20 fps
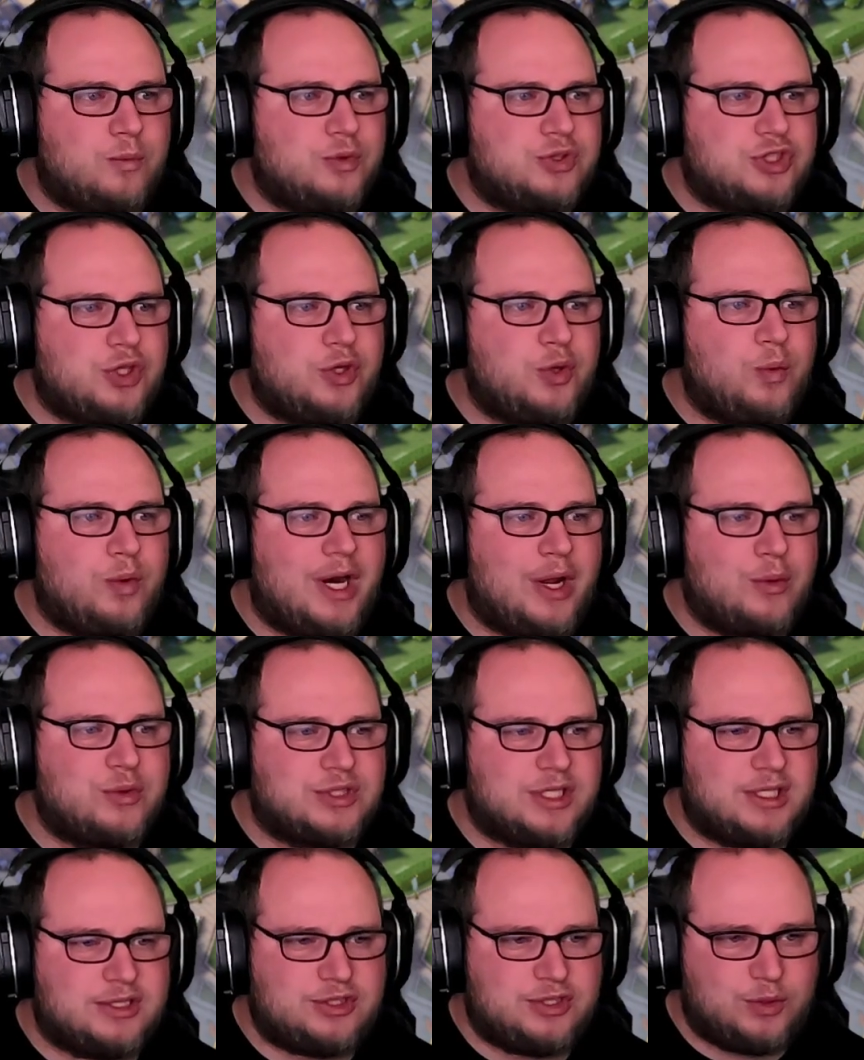We'll show you what I was
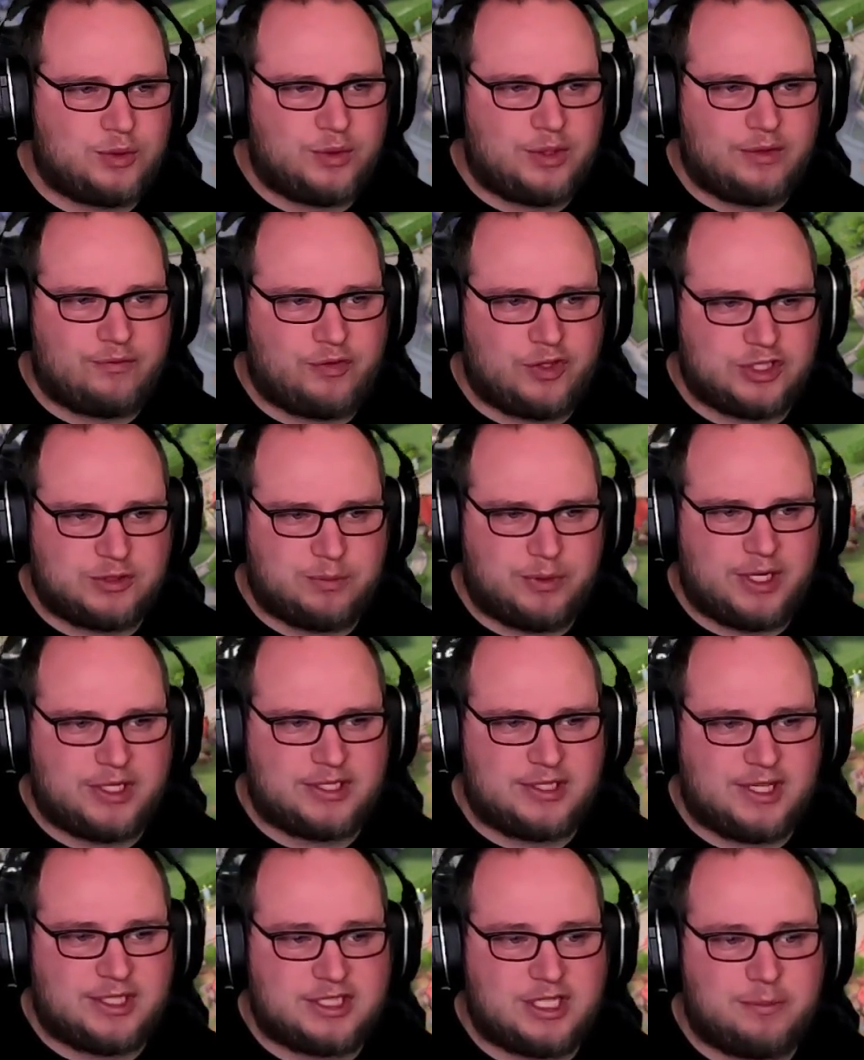going to do in the first place,
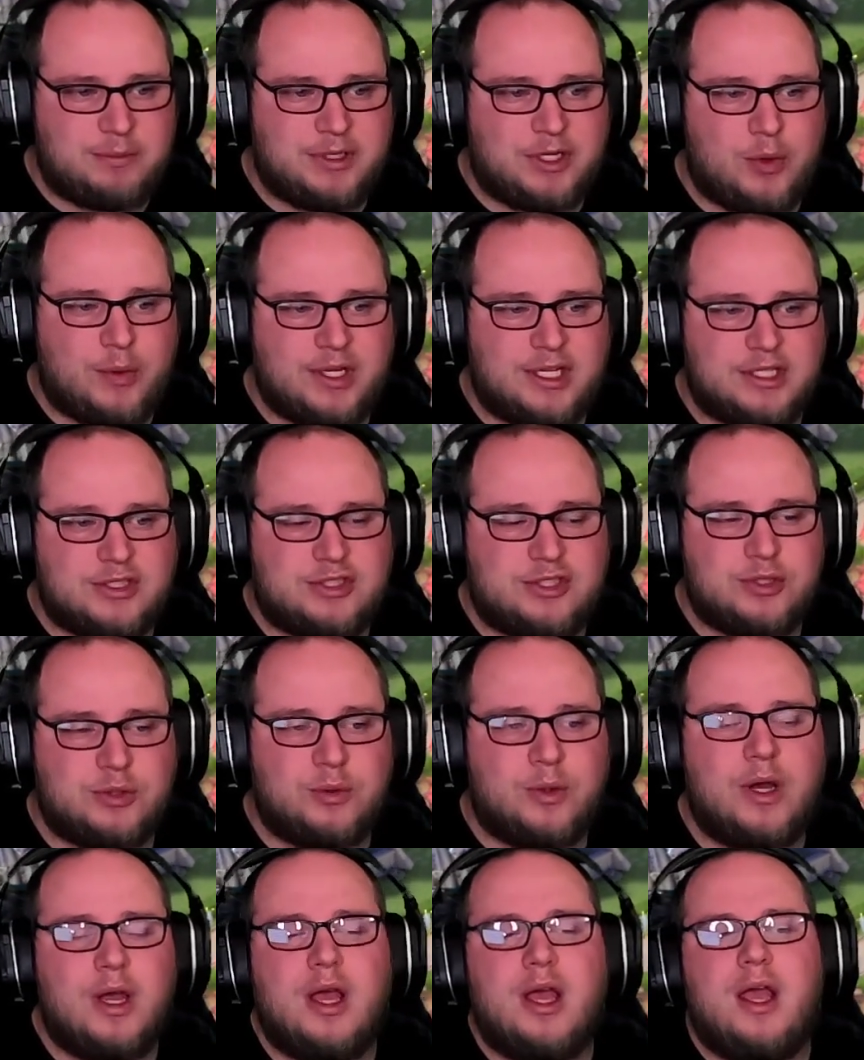and that's going to be going
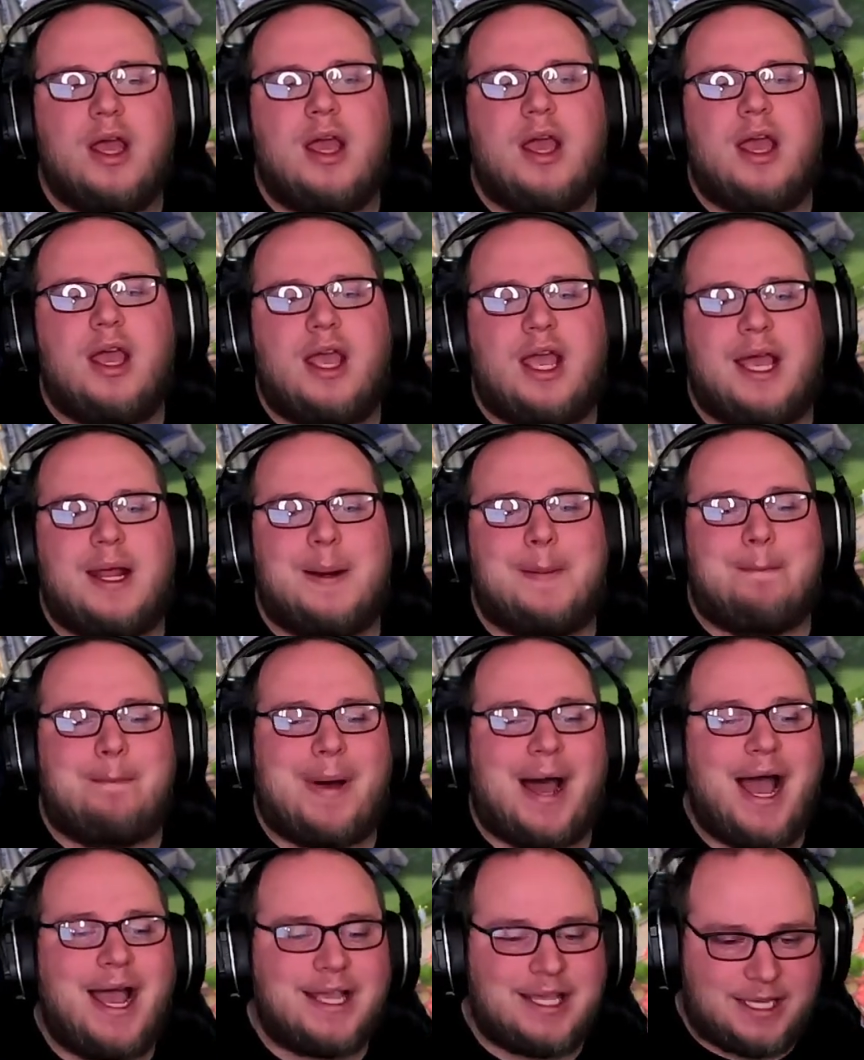into and
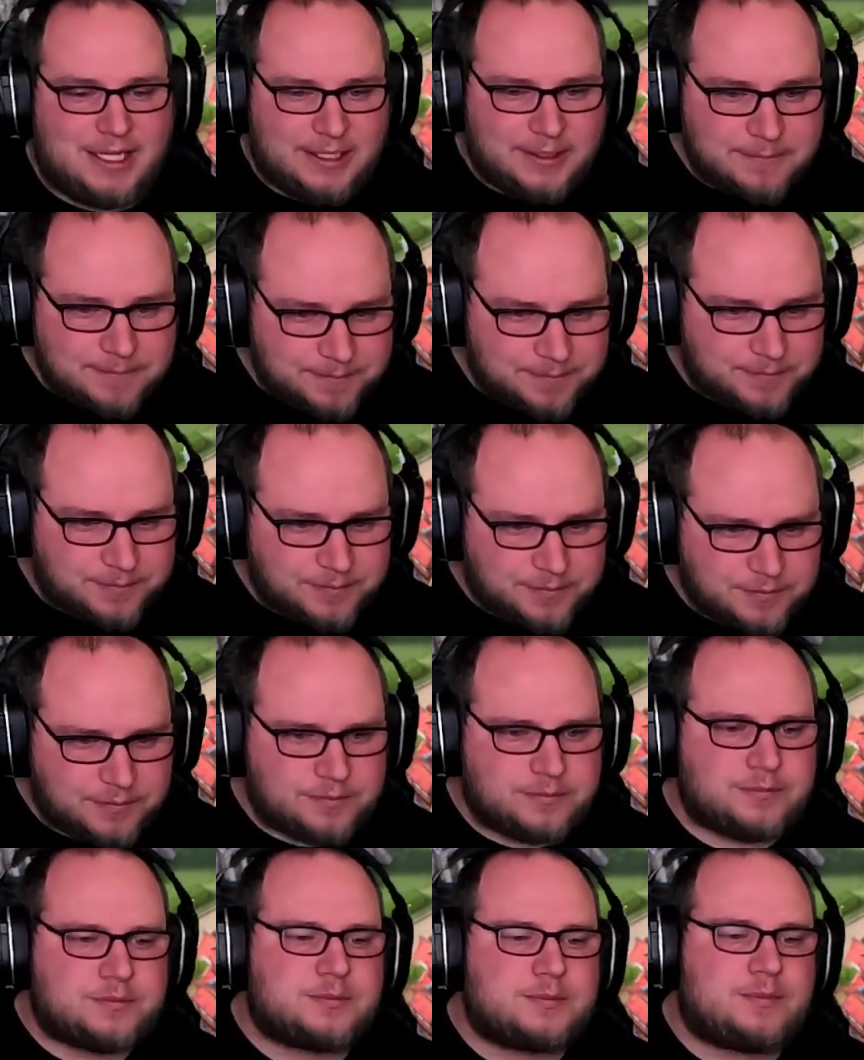buying
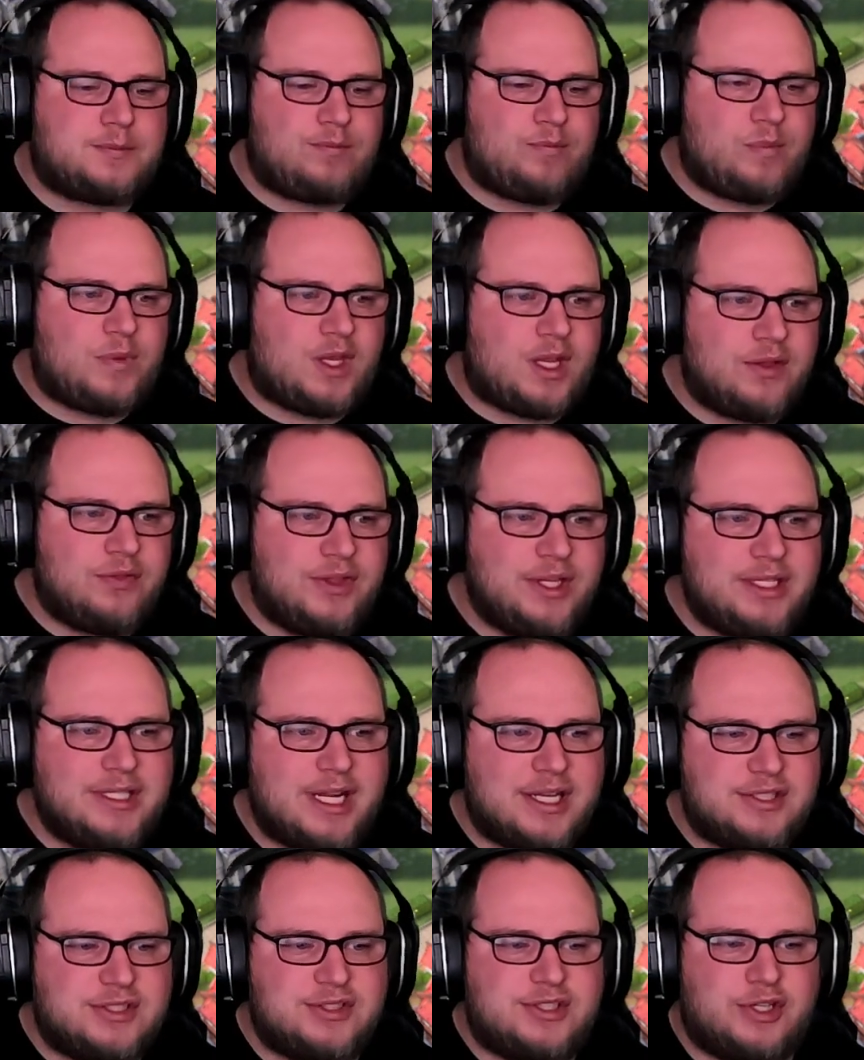the
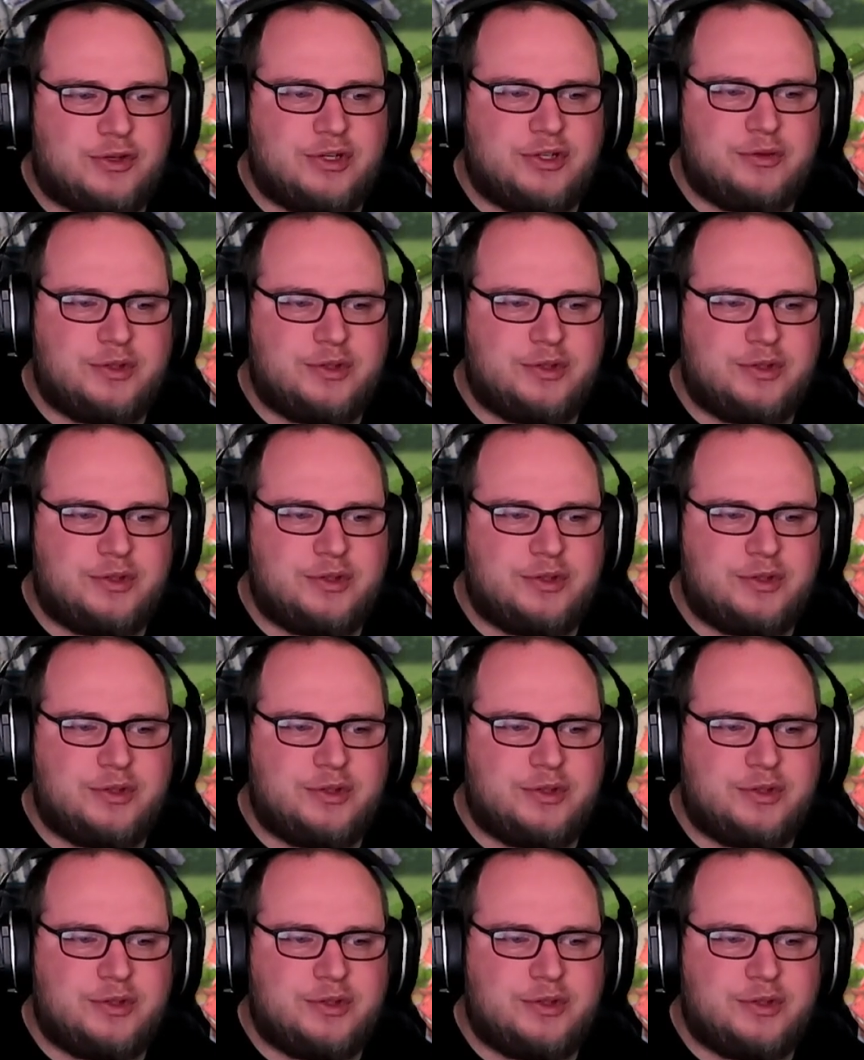necessary